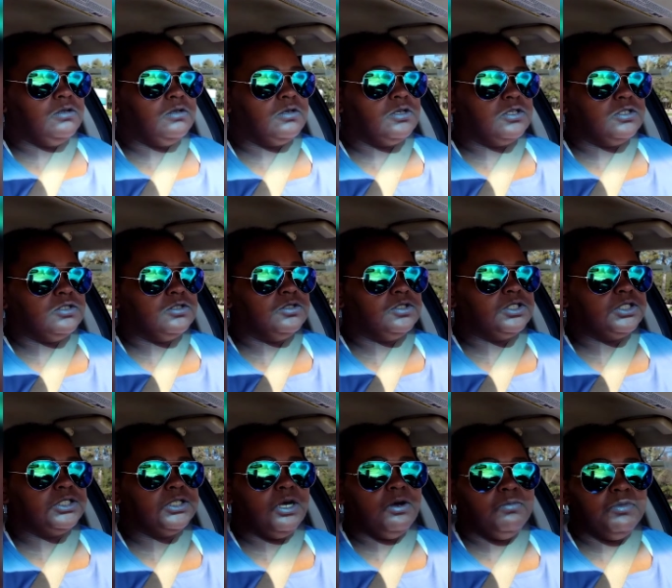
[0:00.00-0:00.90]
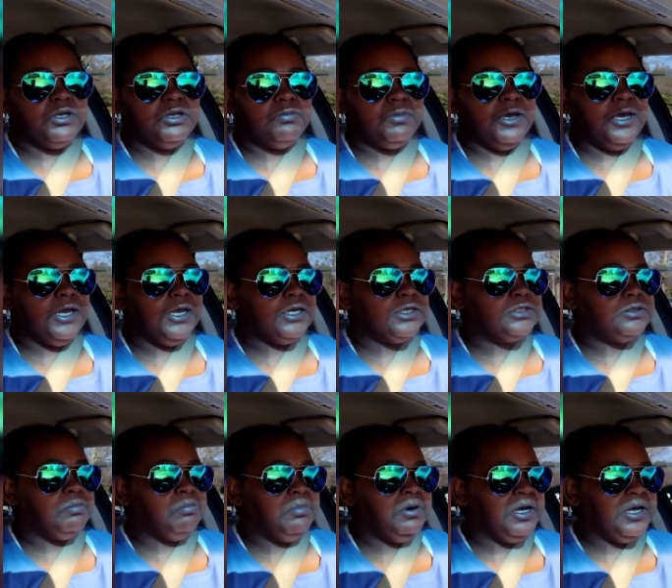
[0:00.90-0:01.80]
Because there's so many
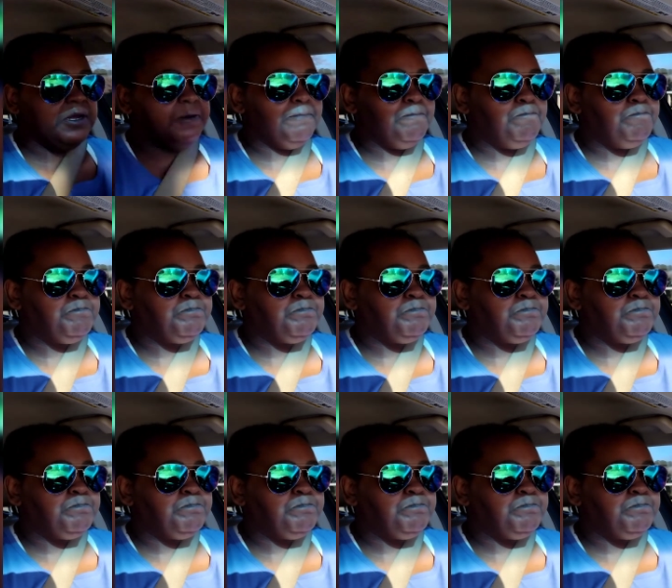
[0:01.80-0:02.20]
bags. But